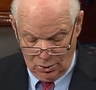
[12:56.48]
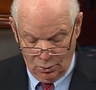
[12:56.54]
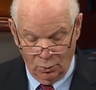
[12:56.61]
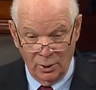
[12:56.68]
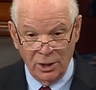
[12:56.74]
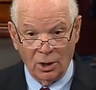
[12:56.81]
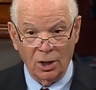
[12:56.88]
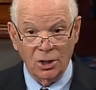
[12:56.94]

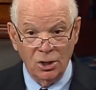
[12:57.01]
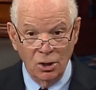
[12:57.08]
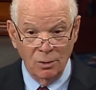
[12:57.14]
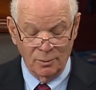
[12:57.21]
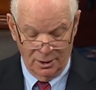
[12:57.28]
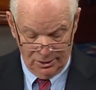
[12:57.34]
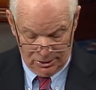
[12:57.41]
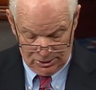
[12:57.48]
we are
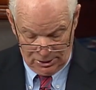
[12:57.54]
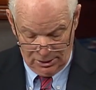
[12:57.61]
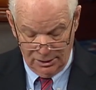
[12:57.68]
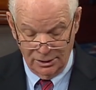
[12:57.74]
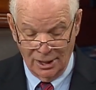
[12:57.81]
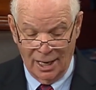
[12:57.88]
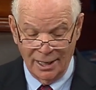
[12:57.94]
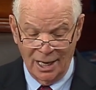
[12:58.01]
humans,
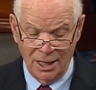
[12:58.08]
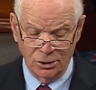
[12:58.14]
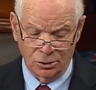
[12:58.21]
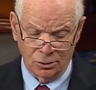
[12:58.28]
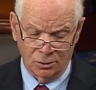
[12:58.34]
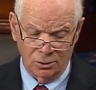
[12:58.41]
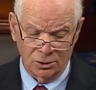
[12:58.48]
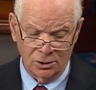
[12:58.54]
not
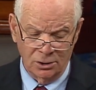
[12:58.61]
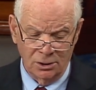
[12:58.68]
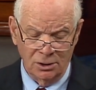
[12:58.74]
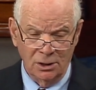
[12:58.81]
angels.